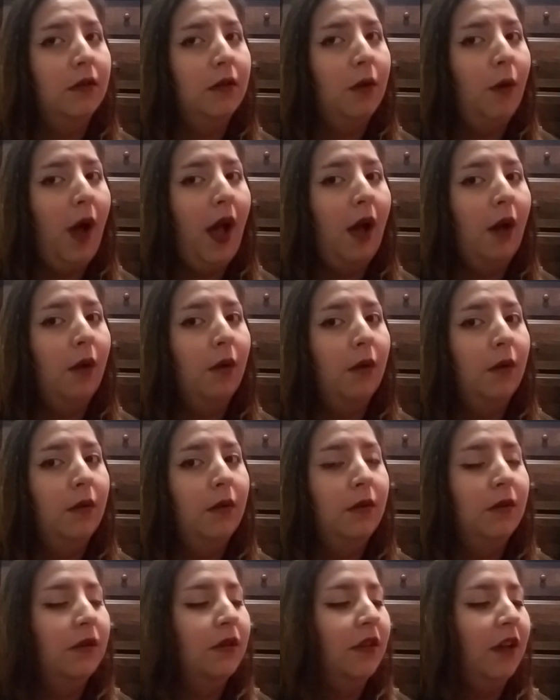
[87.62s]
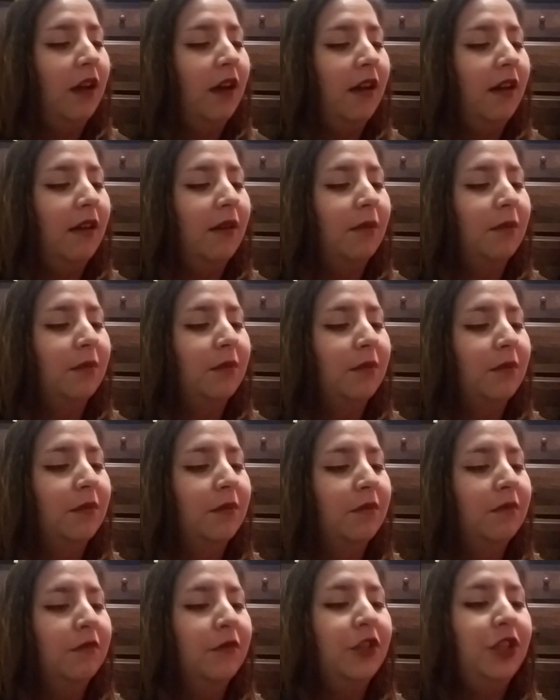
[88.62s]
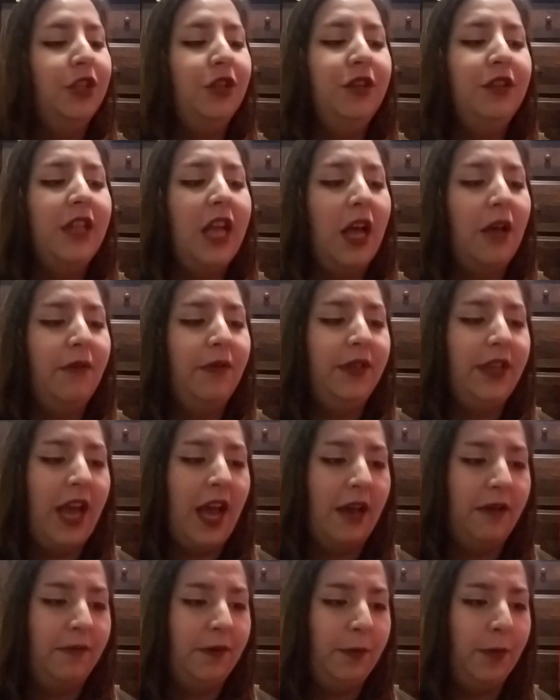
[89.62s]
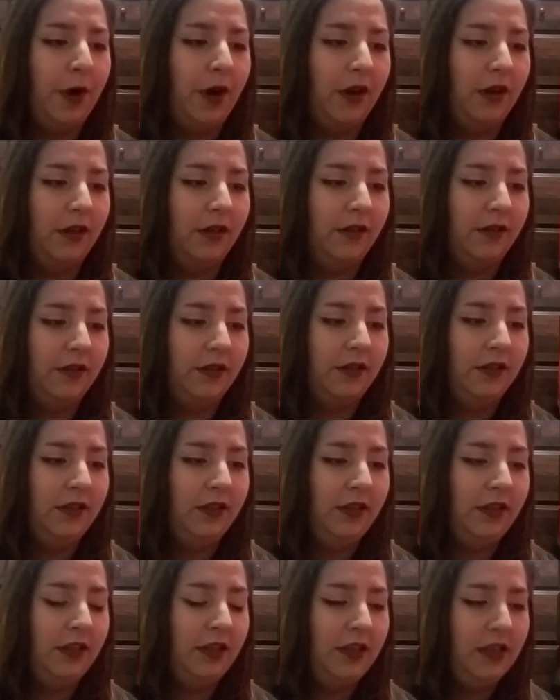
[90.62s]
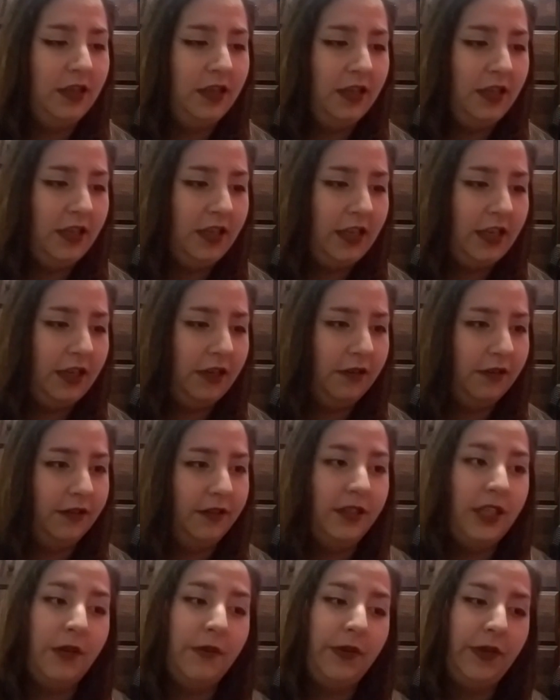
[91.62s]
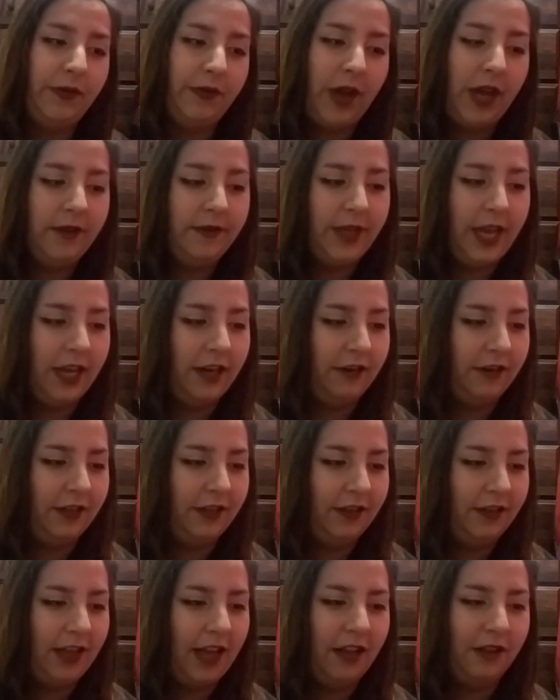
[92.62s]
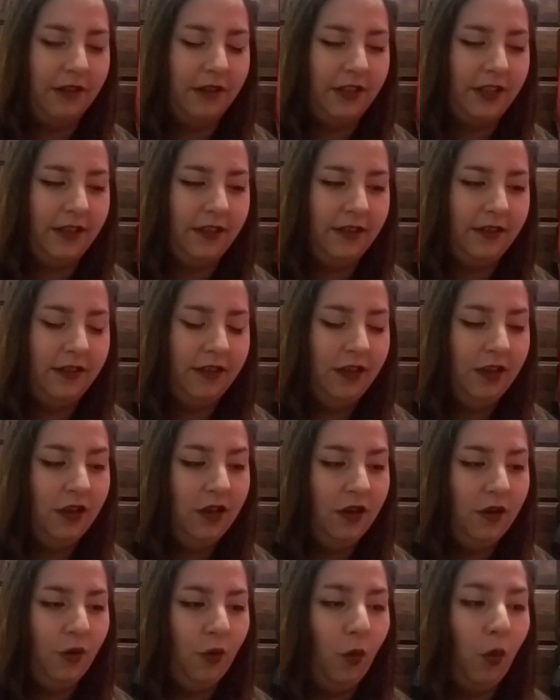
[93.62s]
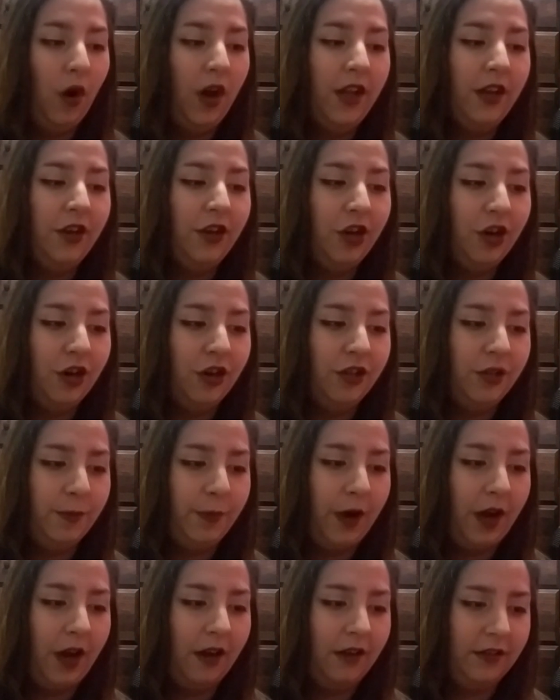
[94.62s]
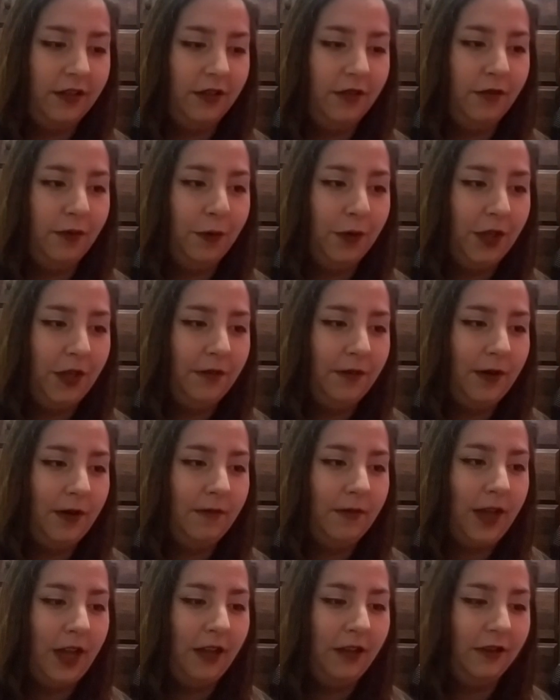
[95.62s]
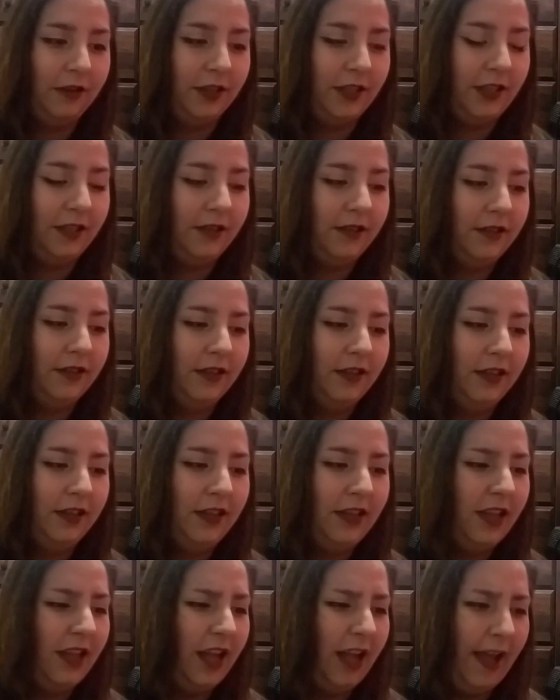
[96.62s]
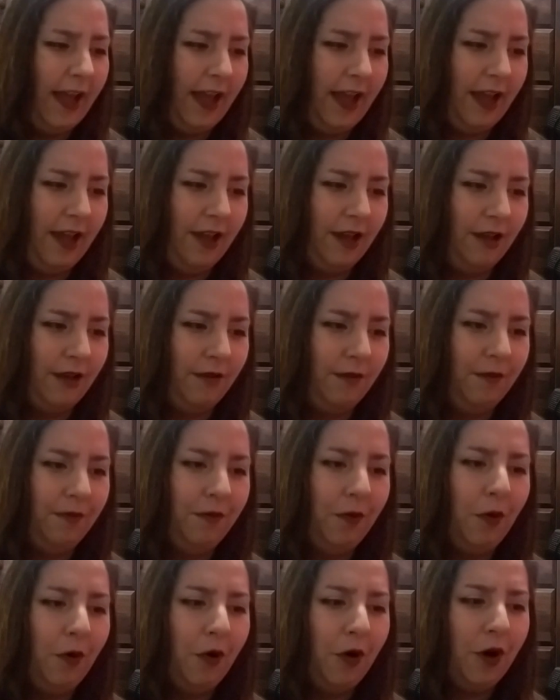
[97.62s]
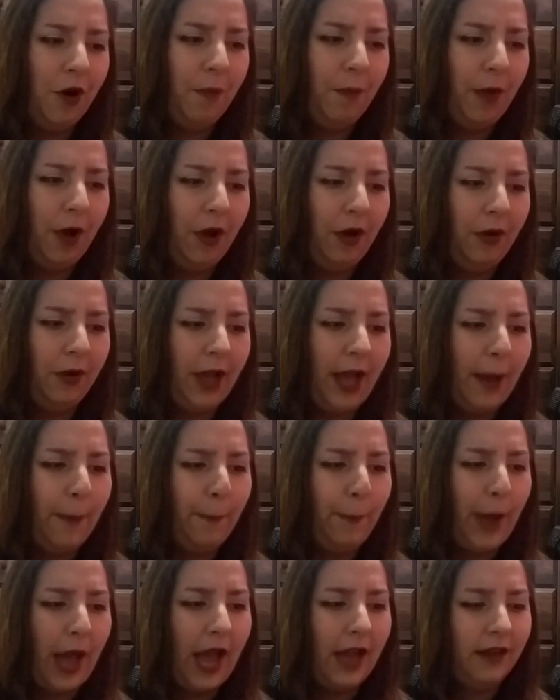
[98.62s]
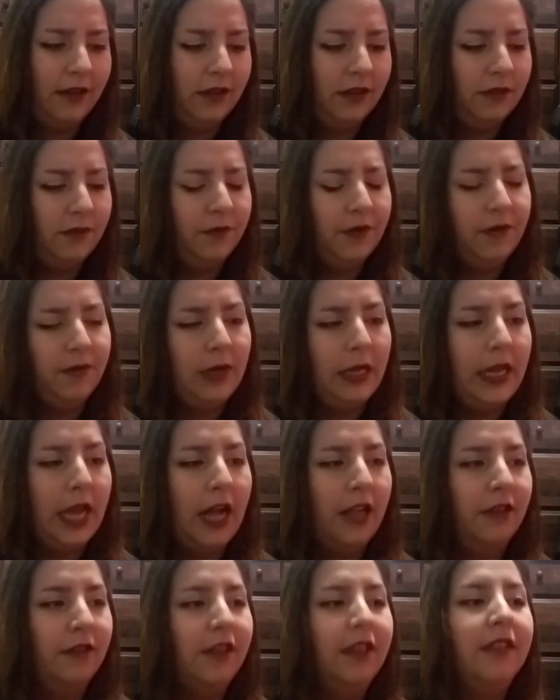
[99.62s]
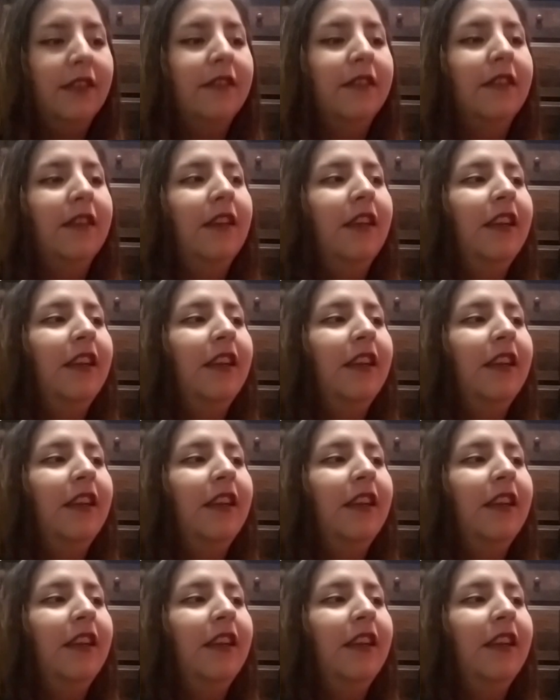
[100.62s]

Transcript: Wow. 2 Laffy Taffy bars equals 75 calories. 1 Nerds box is 45 calories. And 4 bottle cap packs is 50 calories.